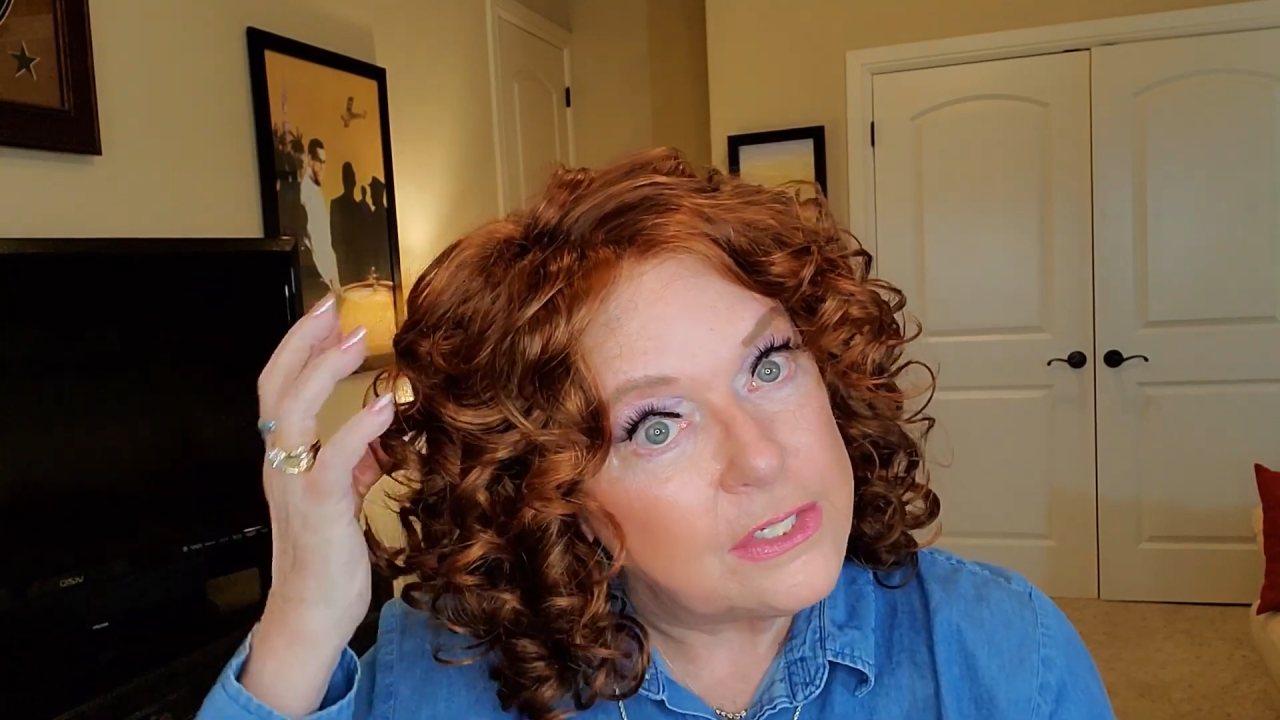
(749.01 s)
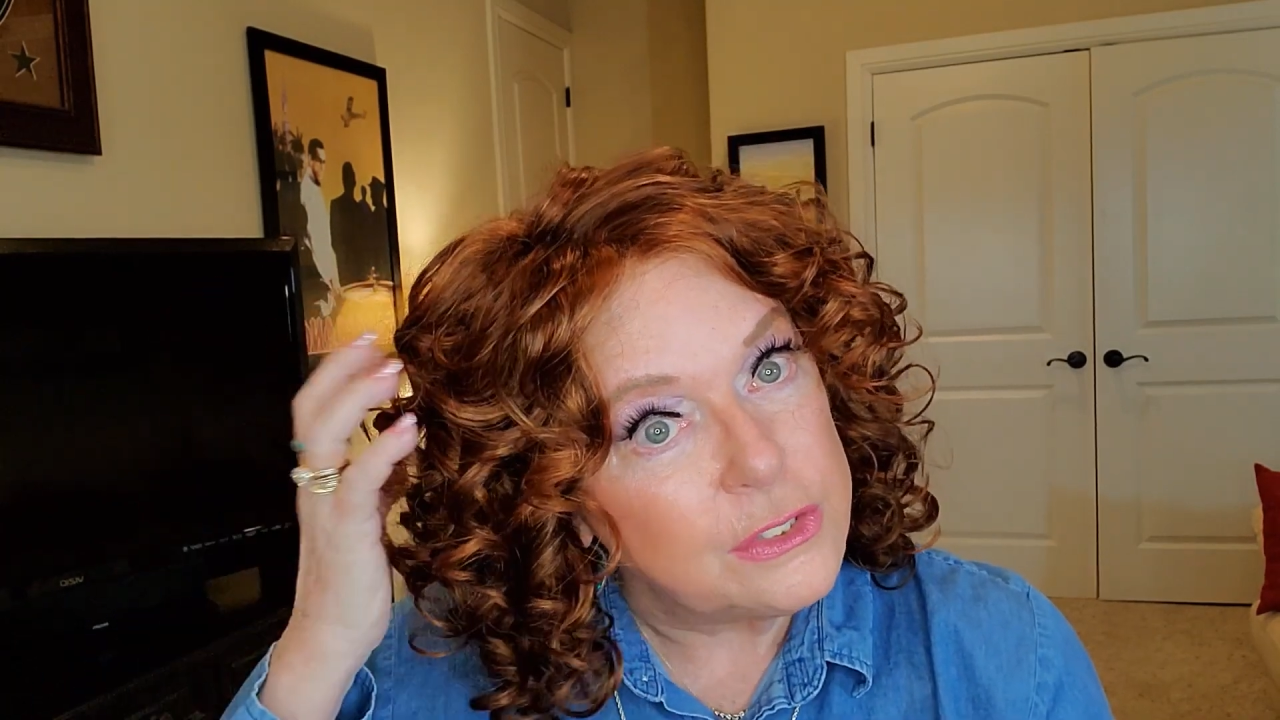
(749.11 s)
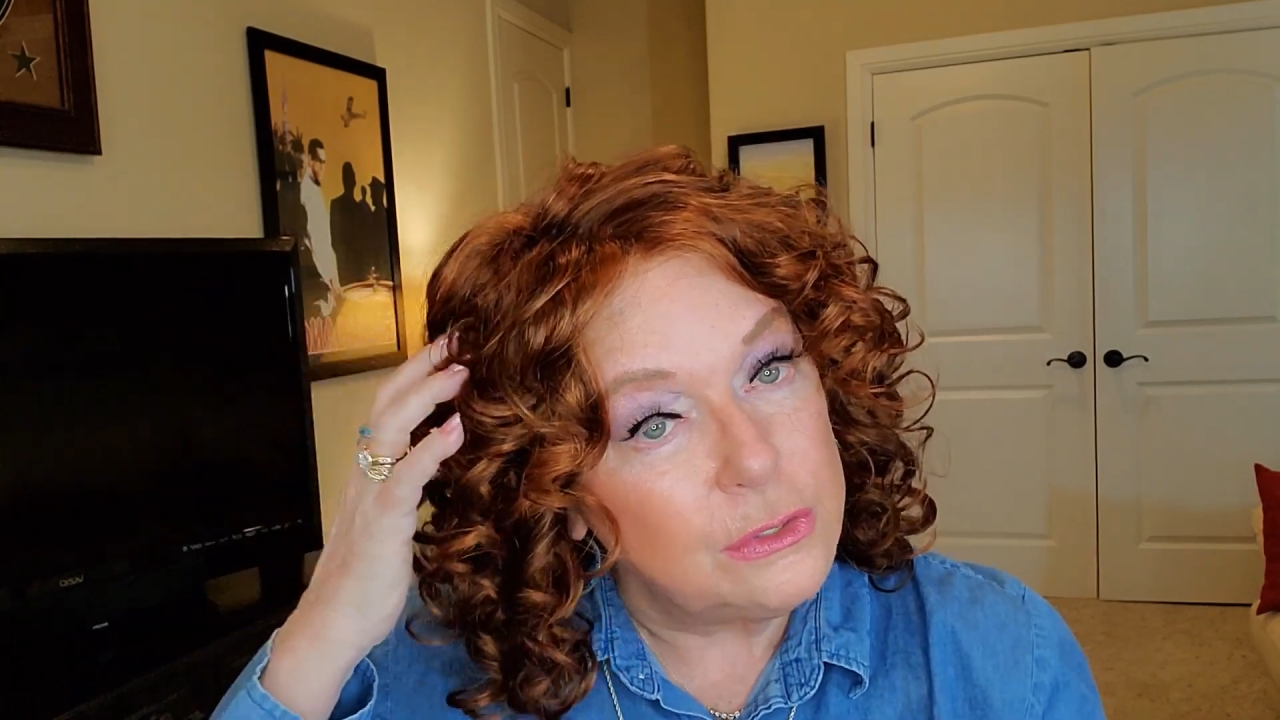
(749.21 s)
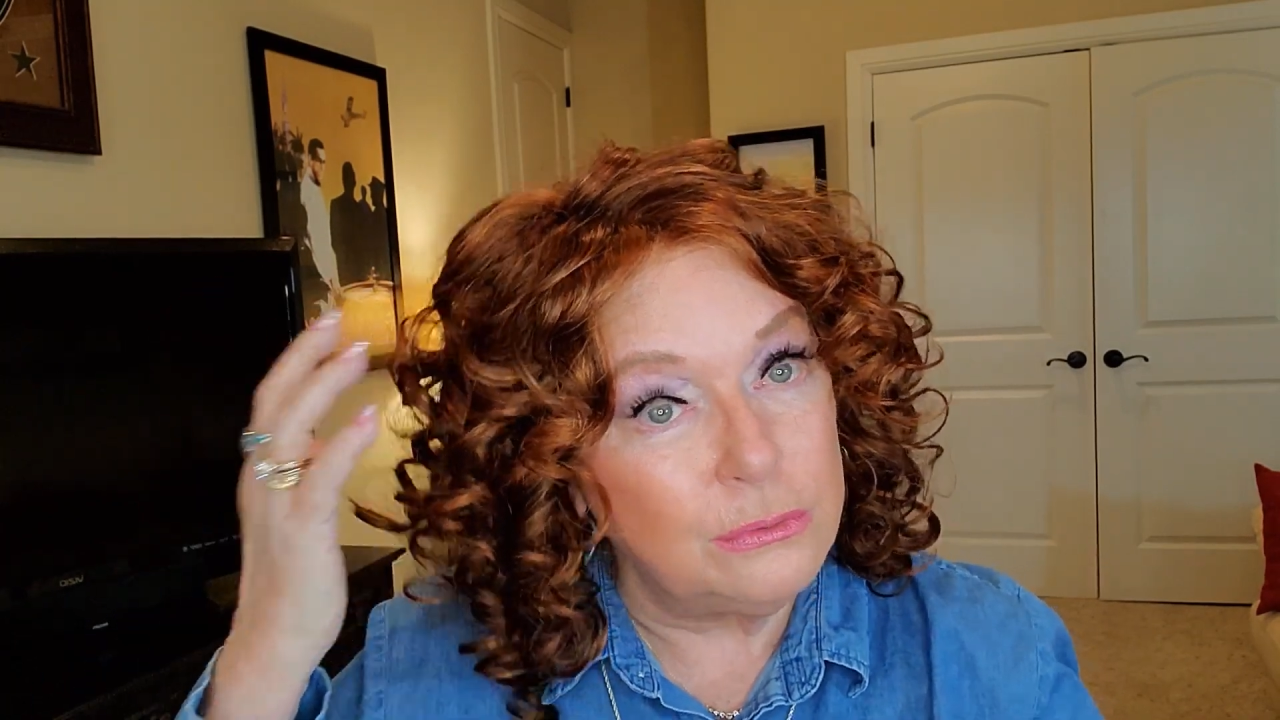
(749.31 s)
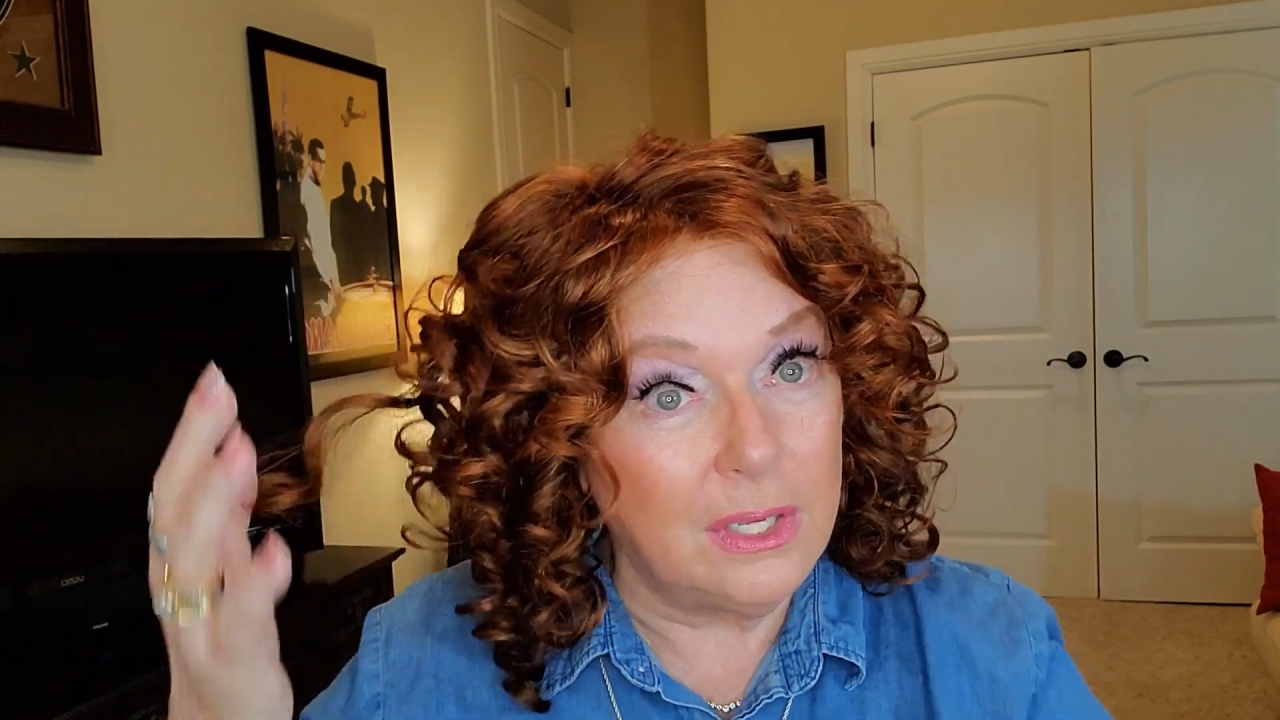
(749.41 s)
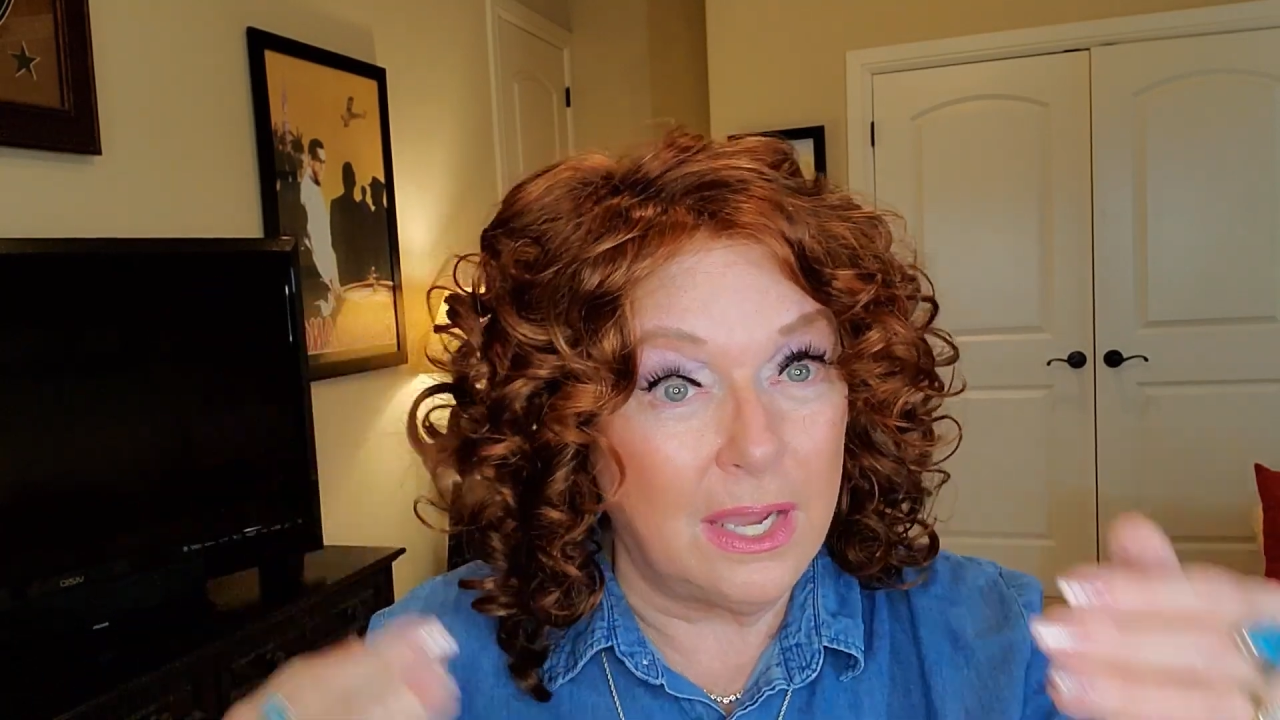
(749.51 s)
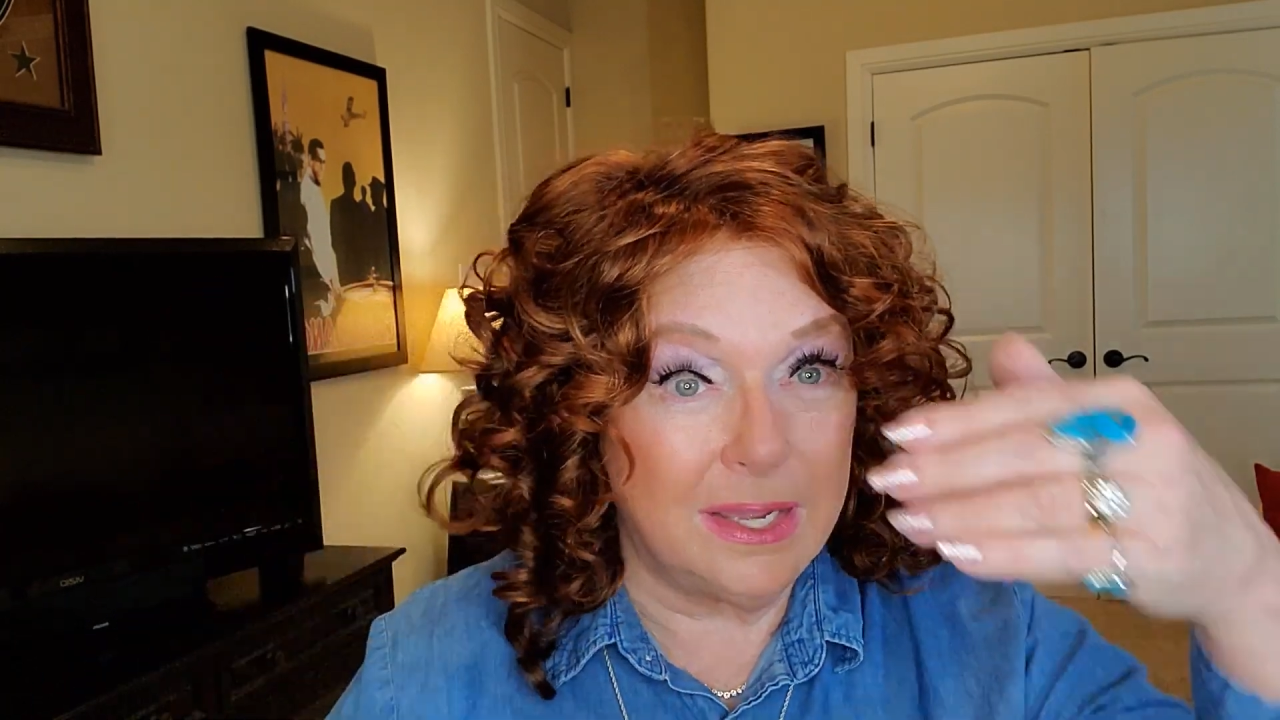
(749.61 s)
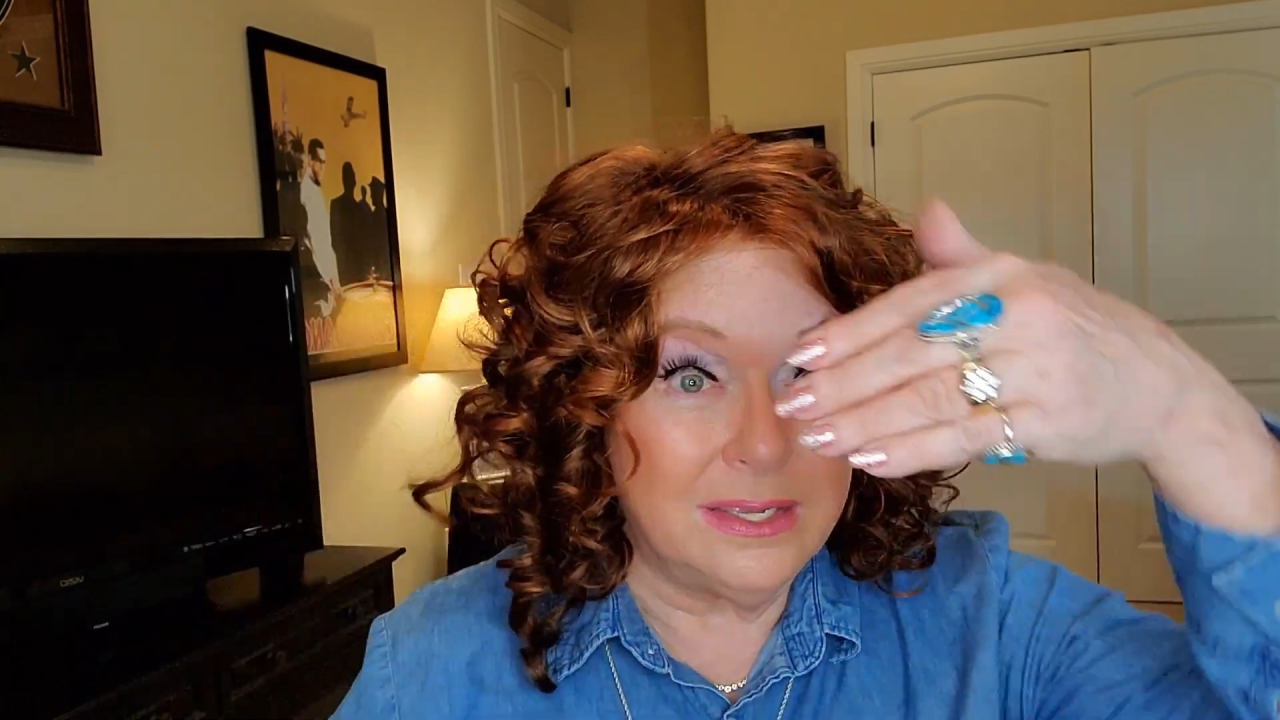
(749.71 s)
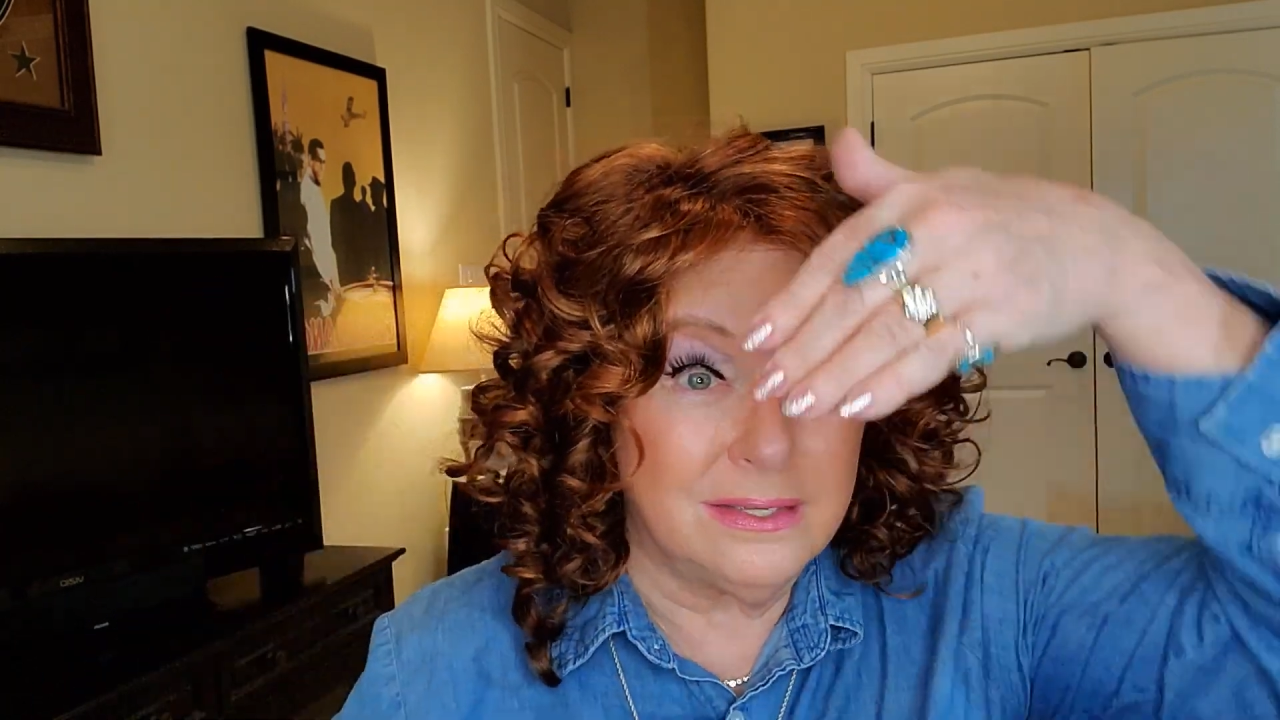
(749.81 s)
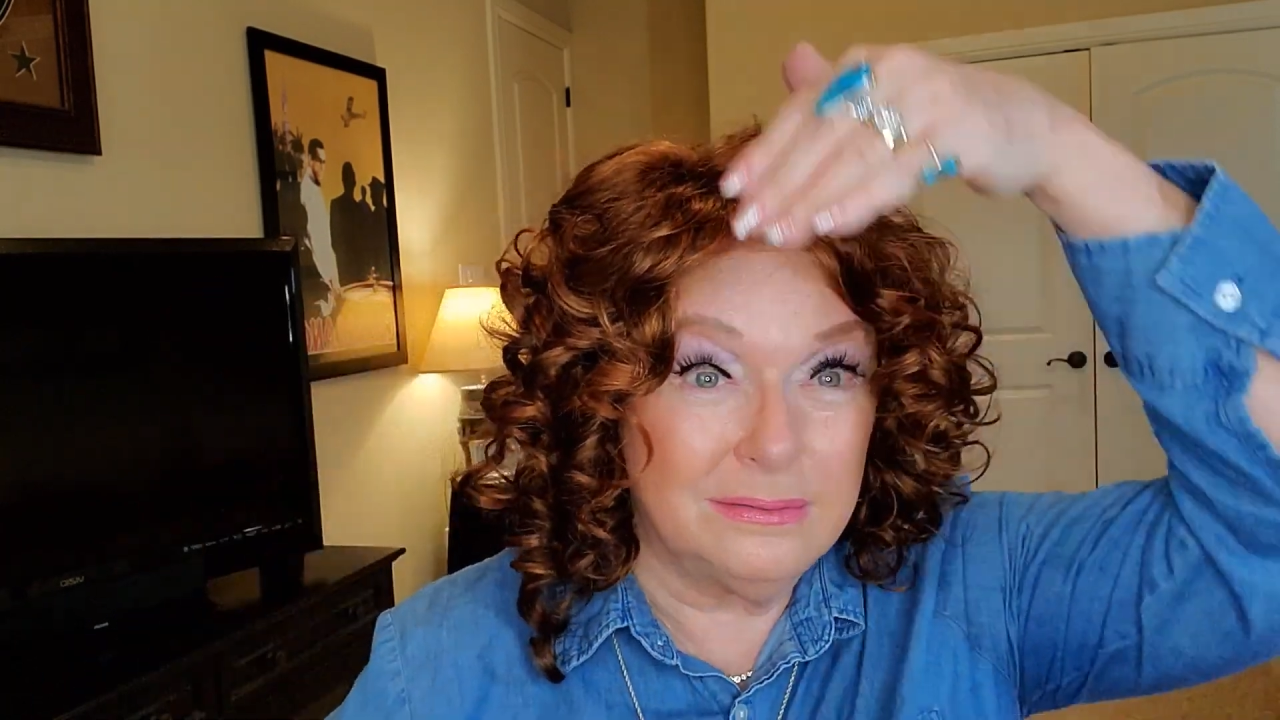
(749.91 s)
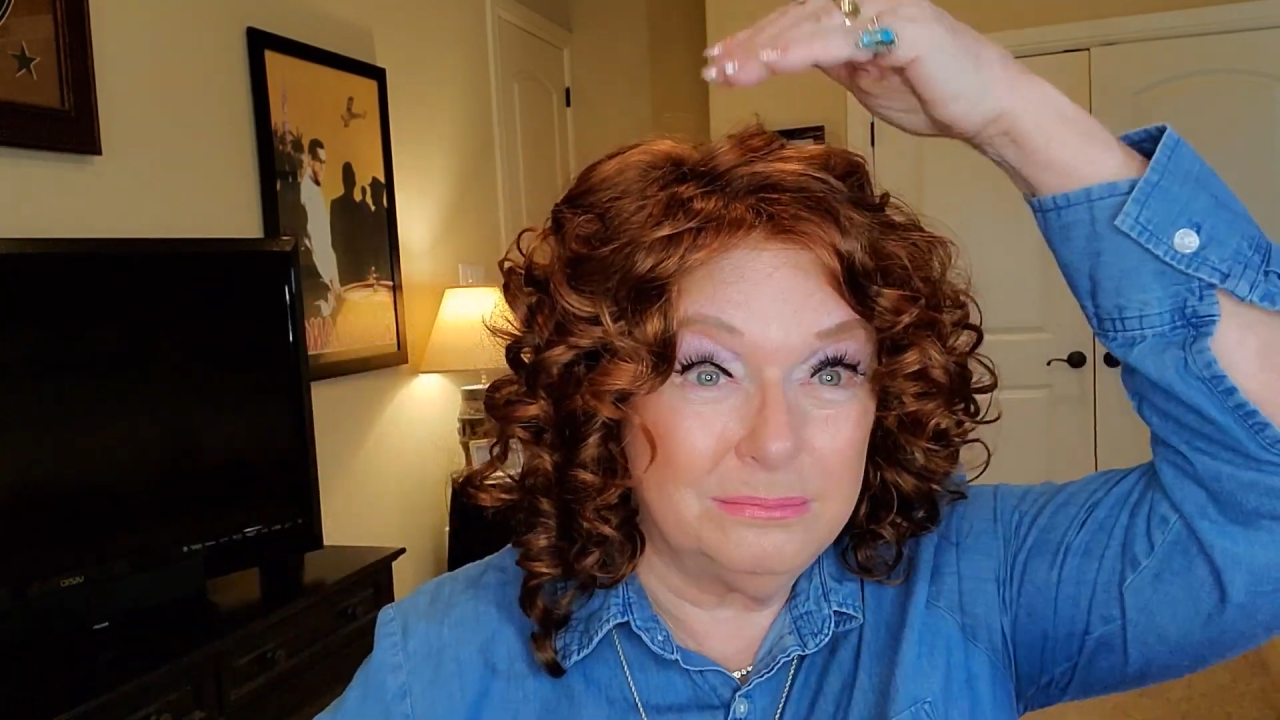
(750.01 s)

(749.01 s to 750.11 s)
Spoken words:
do like